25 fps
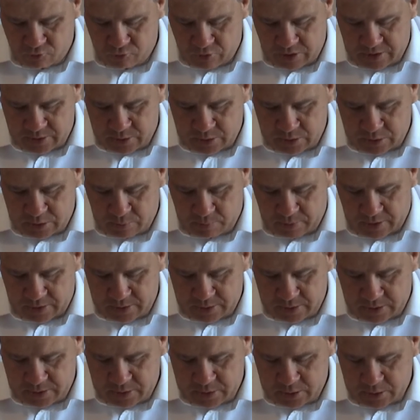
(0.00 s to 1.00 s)
raids into
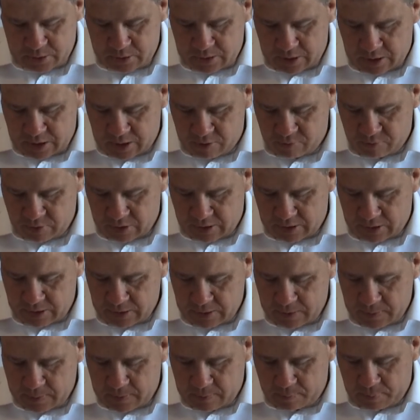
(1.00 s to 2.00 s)
Byzantine area.
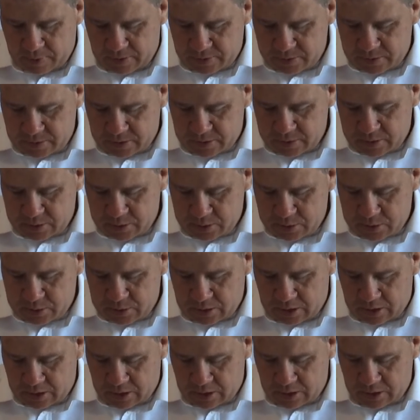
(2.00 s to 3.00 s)
The Byzantines
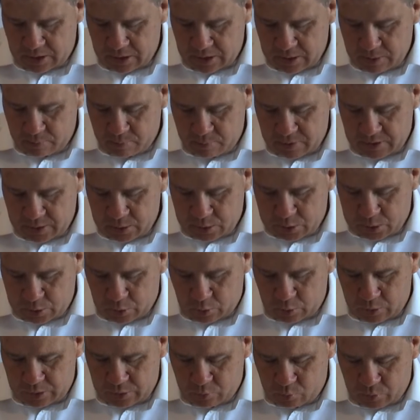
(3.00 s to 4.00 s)
are being
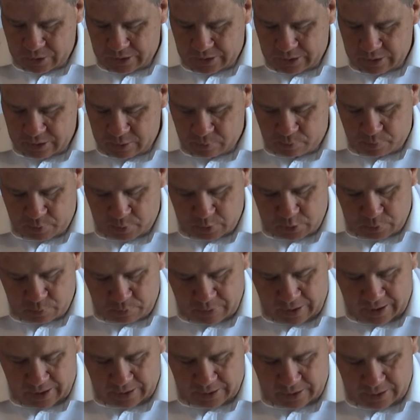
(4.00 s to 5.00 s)
slowly weakened and pushed
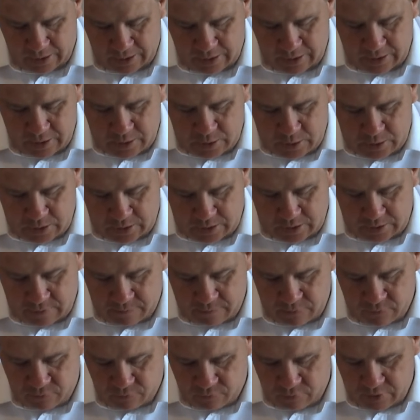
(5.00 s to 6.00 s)
back.
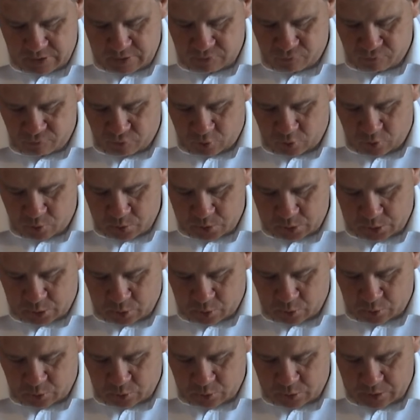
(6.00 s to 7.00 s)
673 Rhodes
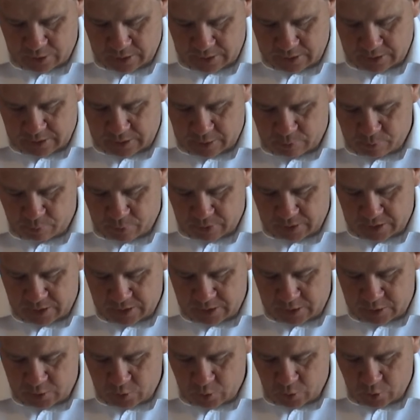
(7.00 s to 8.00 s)
conquered campaign
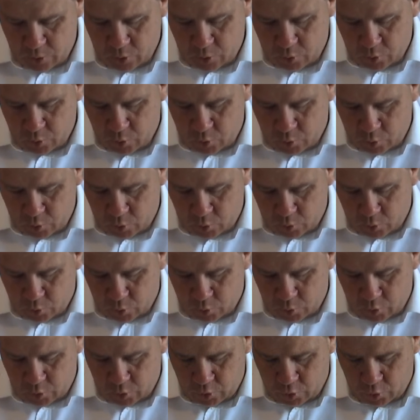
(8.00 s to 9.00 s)
in
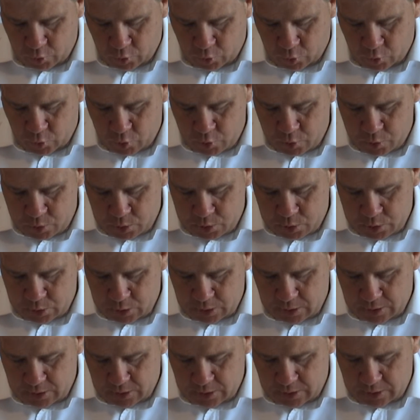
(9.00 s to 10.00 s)
uh,
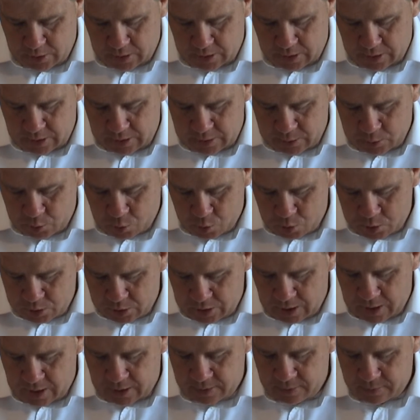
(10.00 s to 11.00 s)
Kurs,
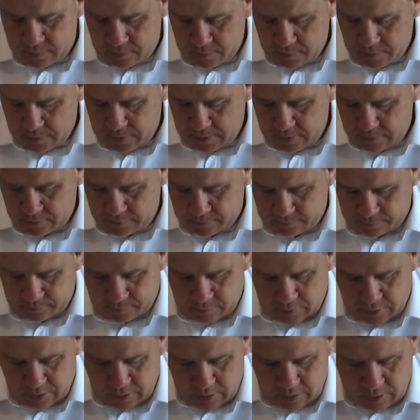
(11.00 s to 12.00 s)

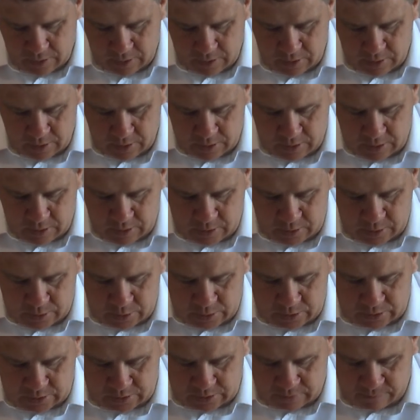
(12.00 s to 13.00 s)

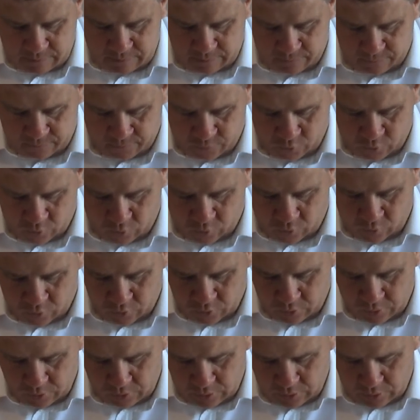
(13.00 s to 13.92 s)
674,